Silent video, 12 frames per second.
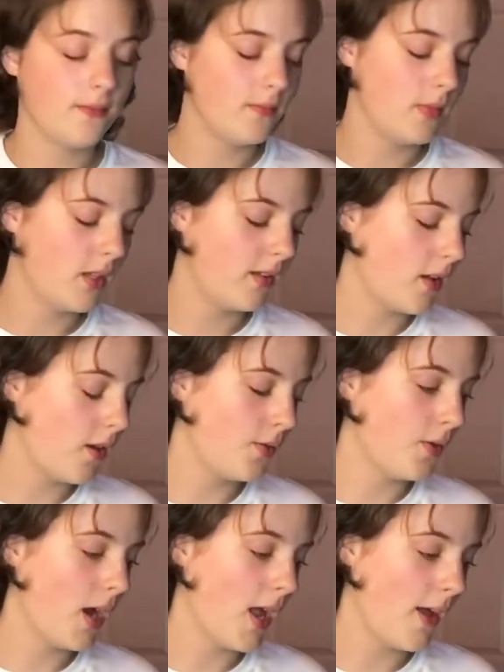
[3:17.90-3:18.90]
so
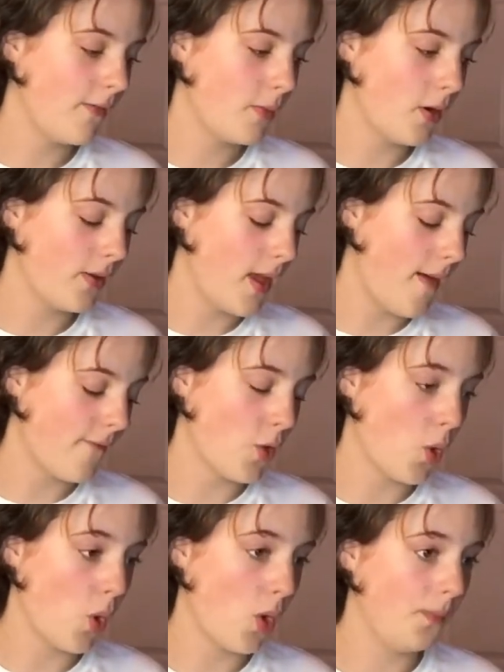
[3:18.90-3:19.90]
I have put on there
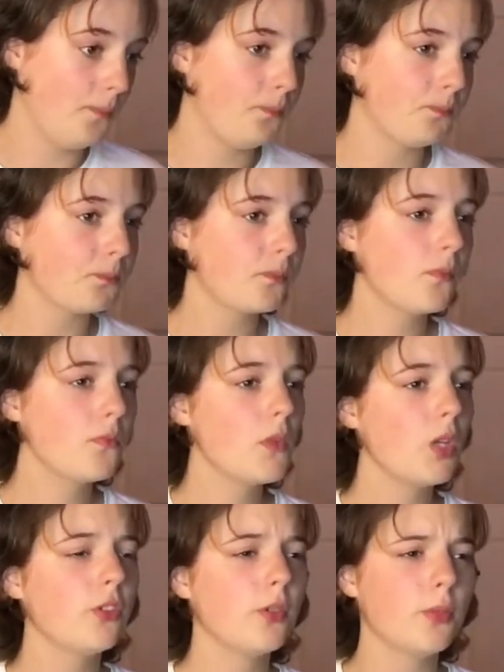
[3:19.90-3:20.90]
for
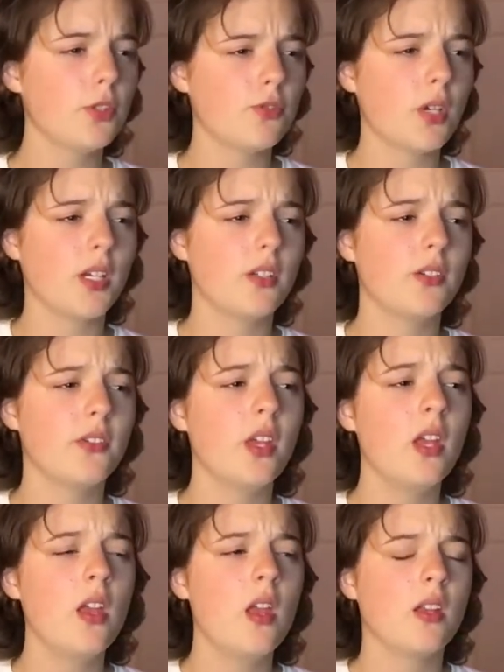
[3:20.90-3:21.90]
some new trainers.
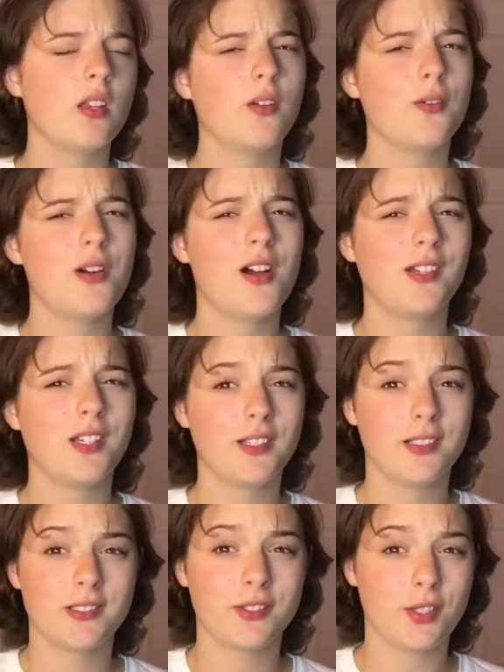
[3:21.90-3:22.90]
Now I
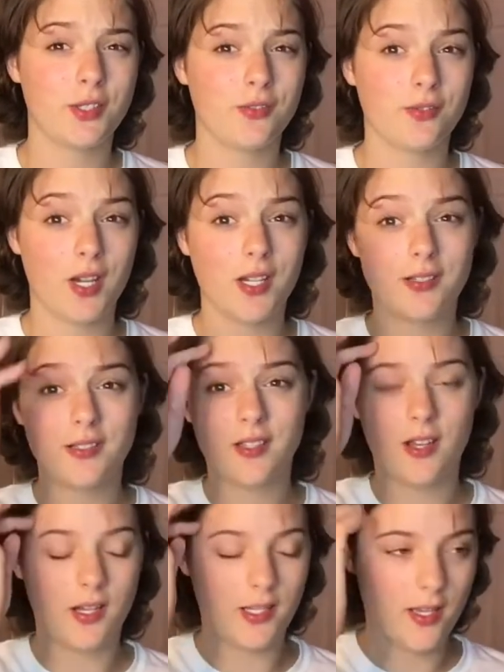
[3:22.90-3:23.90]
like certain trainers,
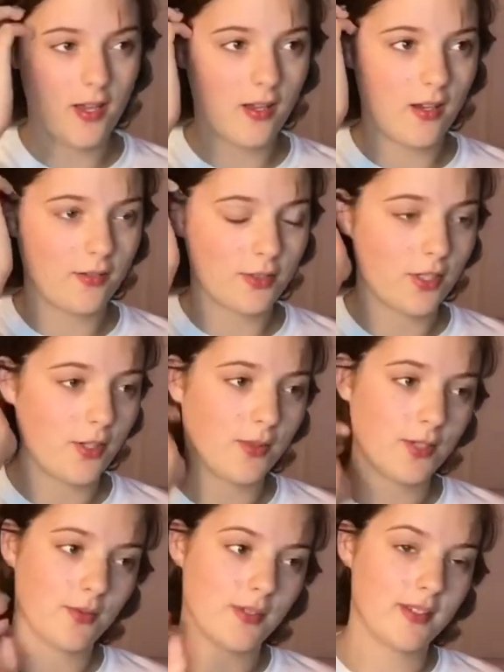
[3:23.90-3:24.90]
I'll show you
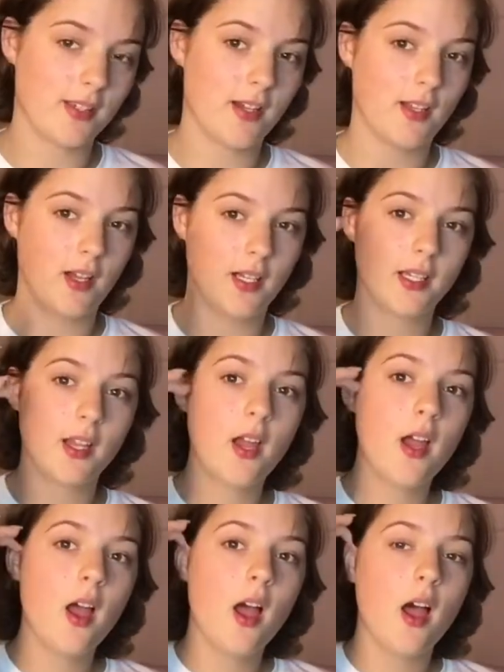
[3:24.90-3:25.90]
which ones that I like.
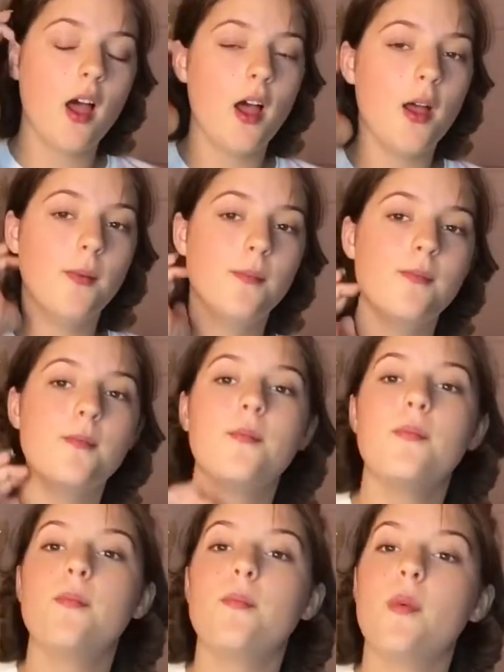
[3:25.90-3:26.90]
And
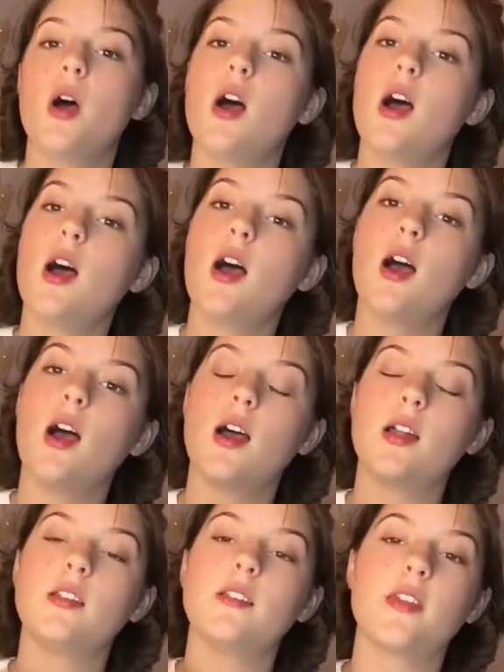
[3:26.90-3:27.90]

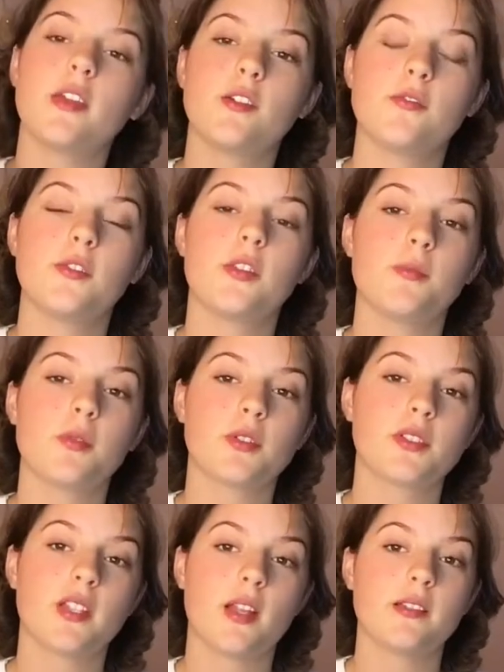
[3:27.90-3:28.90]
they're good for the
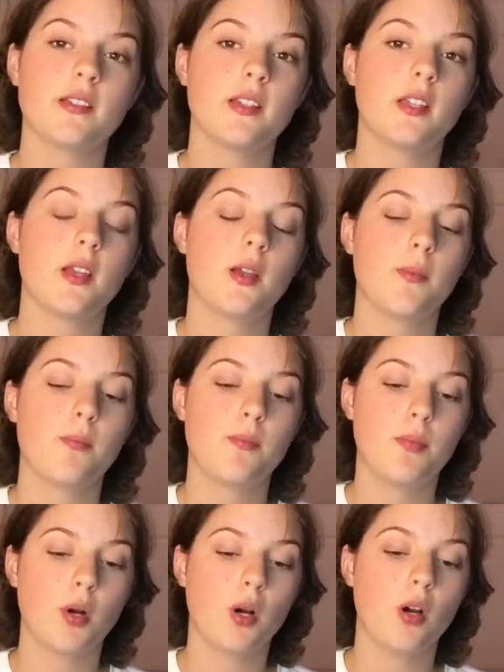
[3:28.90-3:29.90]
prosthetic,
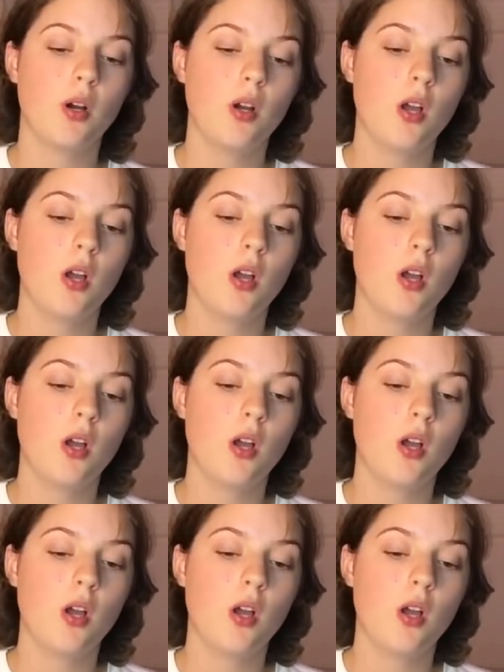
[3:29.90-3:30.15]
but,